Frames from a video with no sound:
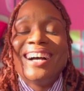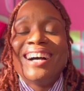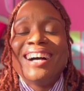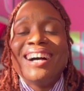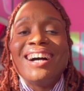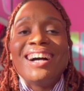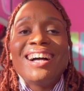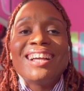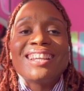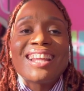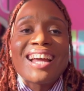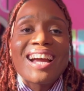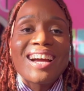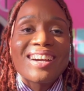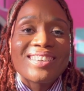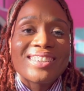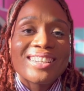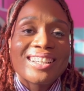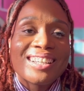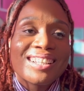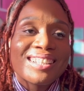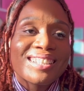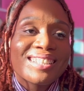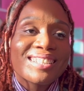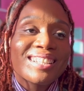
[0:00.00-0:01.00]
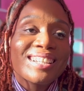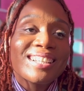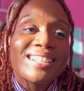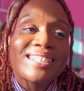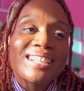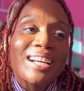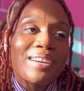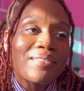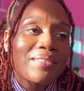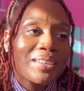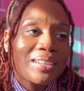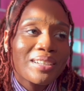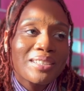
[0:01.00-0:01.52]
Hilarious. She's
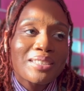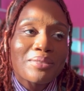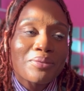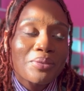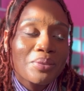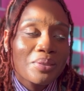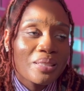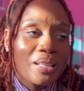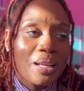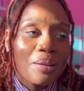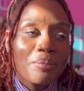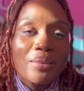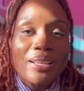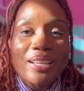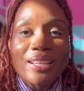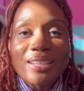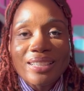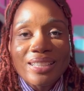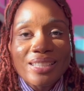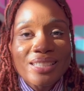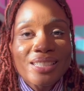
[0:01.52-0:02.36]
never gonna divorce that man because